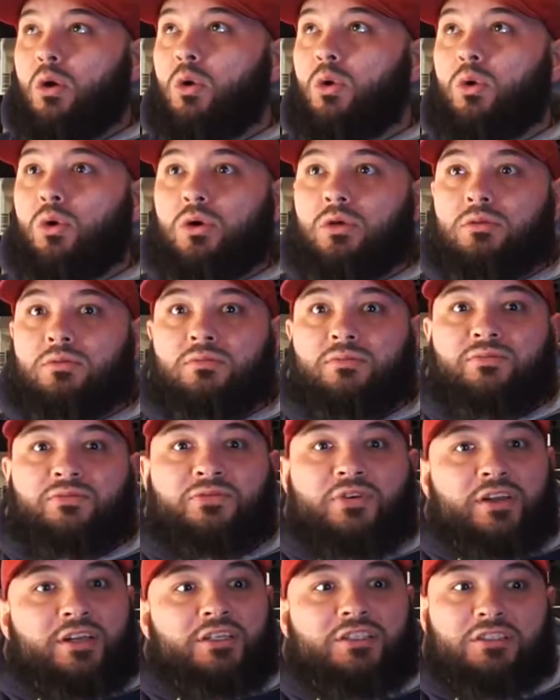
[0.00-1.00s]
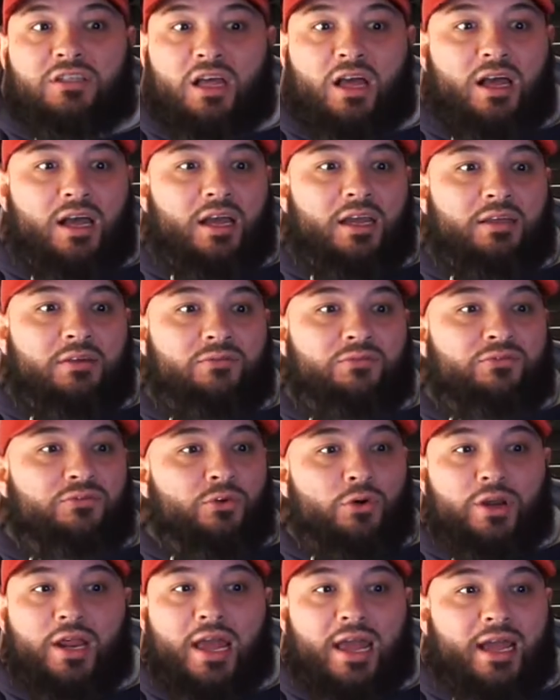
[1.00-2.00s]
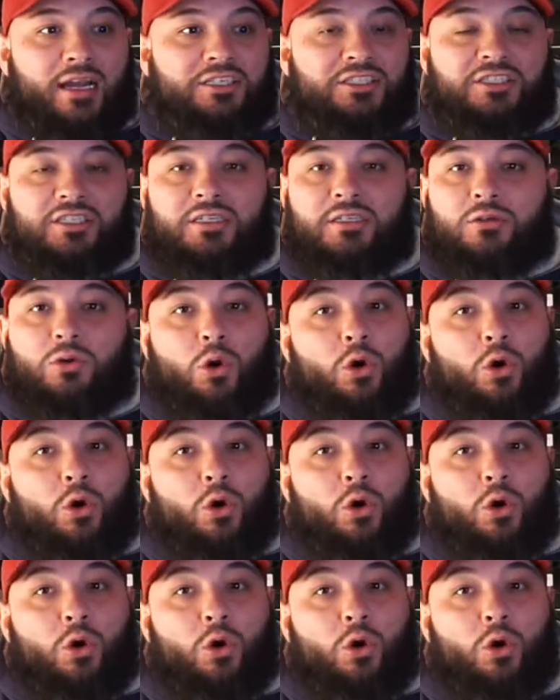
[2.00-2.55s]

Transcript: on finish line, foot action,